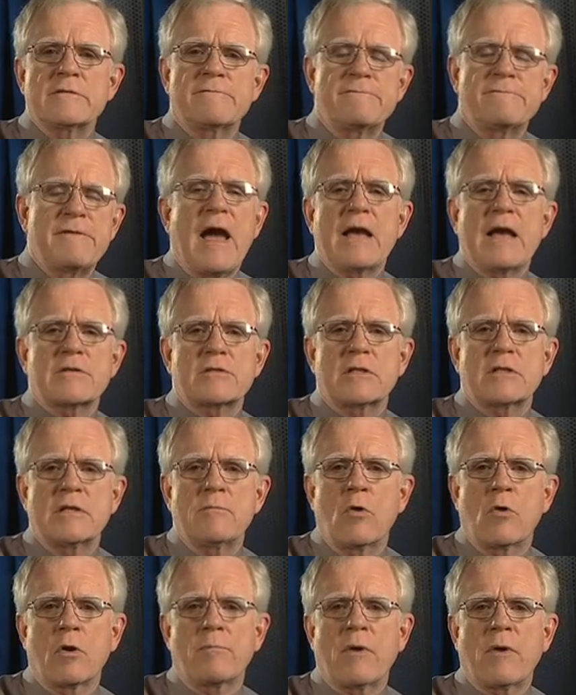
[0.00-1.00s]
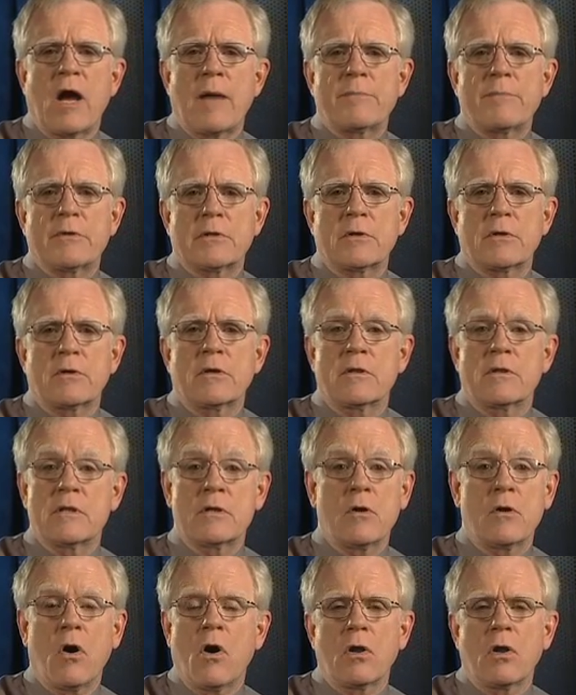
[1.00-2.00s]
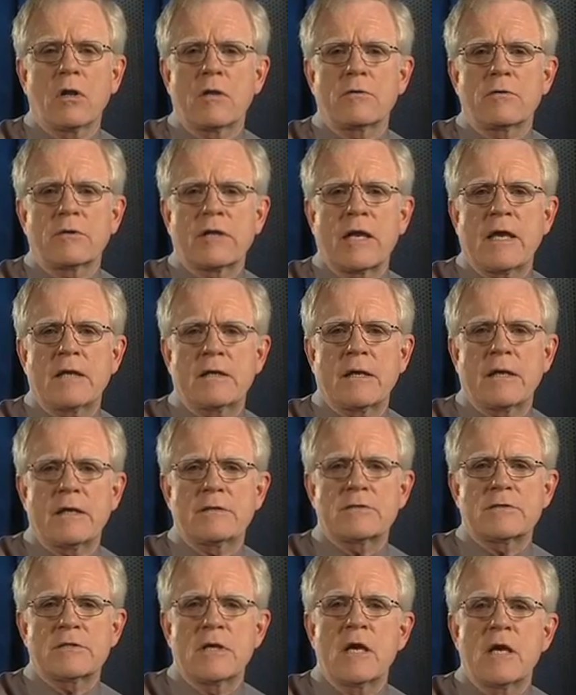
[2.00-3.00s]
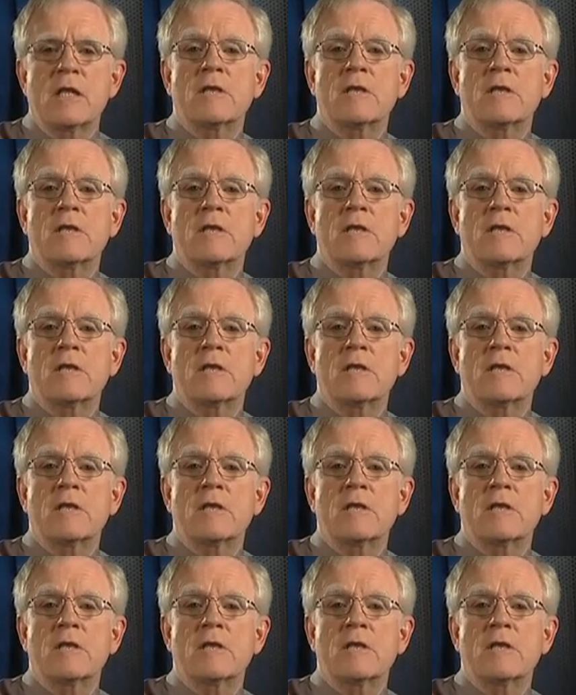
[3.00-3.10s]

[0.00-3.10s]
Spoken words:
vastly more popular than all other candidates,